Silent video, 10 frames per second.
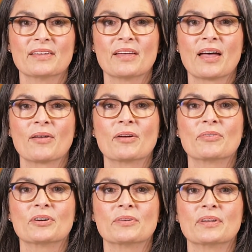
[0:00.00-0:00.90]

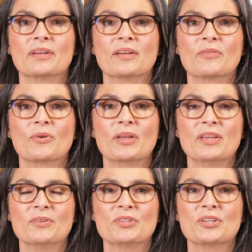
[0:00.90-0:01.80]
However,
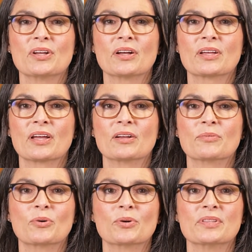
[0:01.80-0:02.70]
premiums do not count
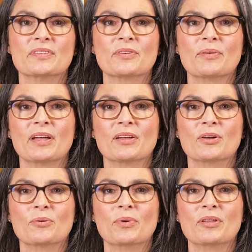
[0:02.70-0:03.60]
toward this limit.
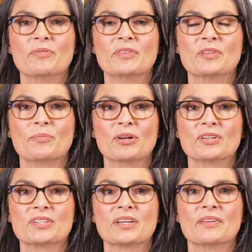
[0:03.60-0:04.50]
Who benefits the
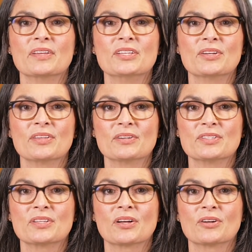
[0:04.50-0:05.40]
most? The
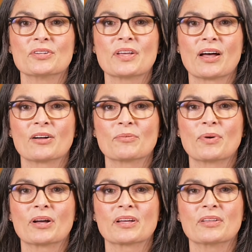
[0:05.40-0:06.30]
$2,000
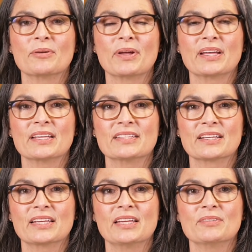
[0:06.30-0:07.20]
out-of-pocket limit is a
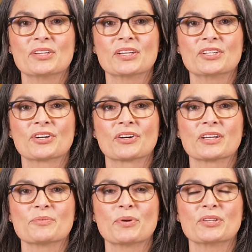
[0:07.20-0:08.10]
game changer,
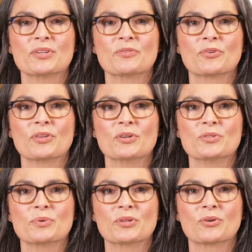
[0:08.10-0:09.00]
especially for
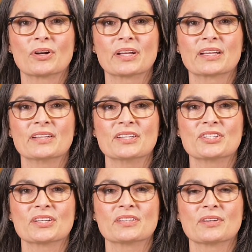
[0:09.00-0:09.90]
those with chronic
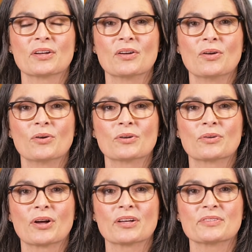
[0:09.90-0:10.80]
conditions or
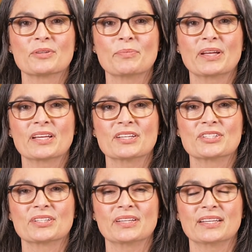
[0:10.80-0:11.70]
costly
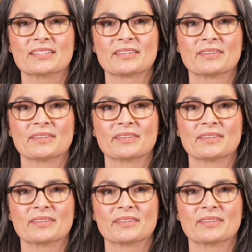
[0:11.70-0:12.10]
medication needs.